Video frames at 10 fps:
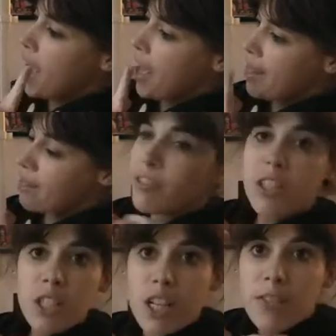and 3
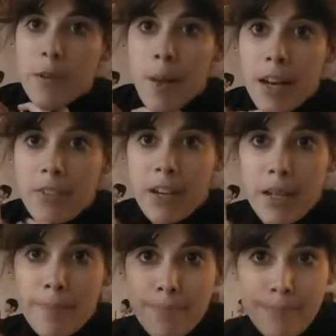stars for Maddie
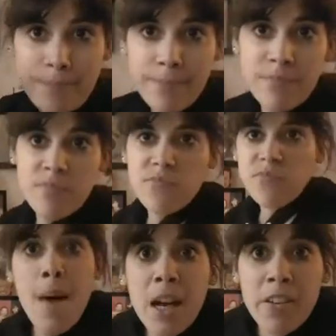Reed.
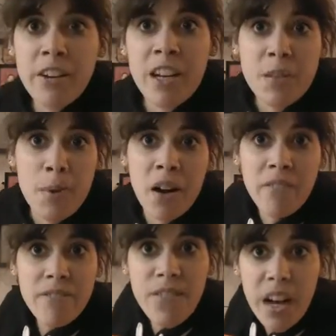Maddie Reed has been on
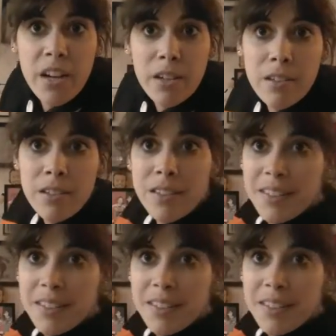fire.